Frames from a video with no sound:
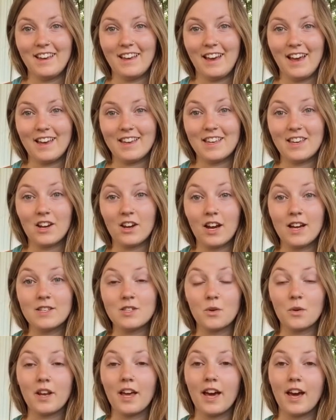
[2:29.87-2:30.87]
I hear, I
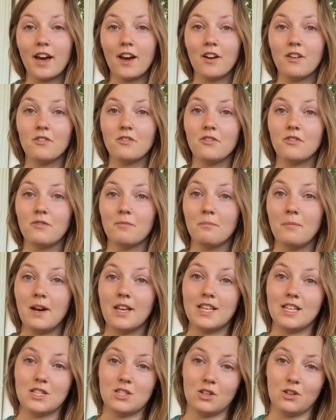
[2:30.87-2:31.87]
don't have
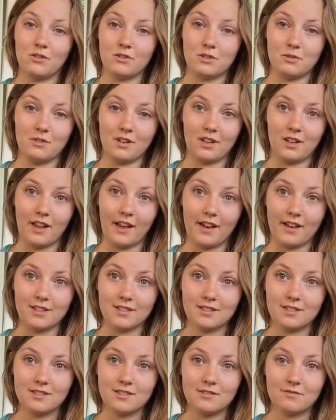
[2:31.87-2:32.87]
money to go to a
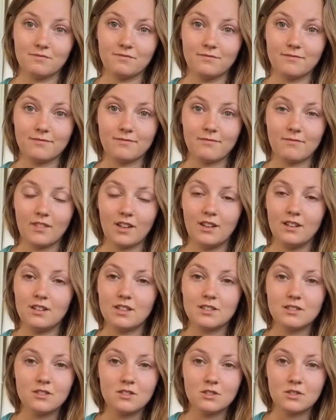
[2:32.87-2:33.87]
class.
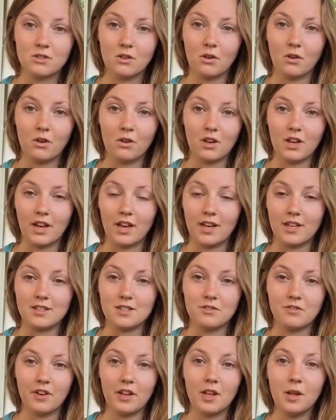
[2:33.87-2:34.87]
This is so okay.
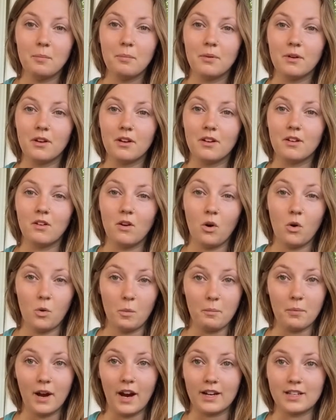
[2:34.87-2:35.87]
Develop a
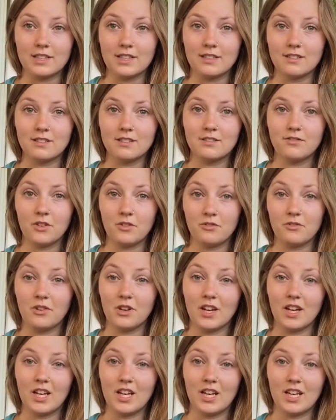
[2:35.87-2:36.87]
home practice for
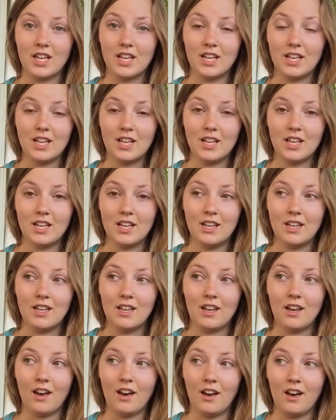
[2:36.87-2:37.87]
free.
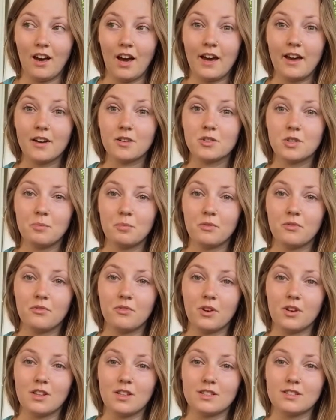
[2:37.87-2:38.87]
I actually
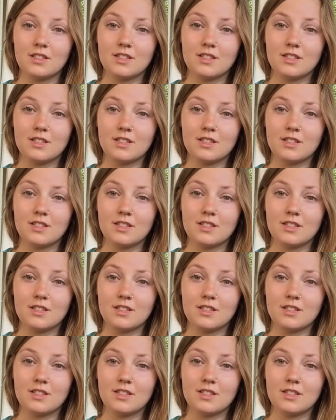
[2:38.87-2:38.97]
prefer this.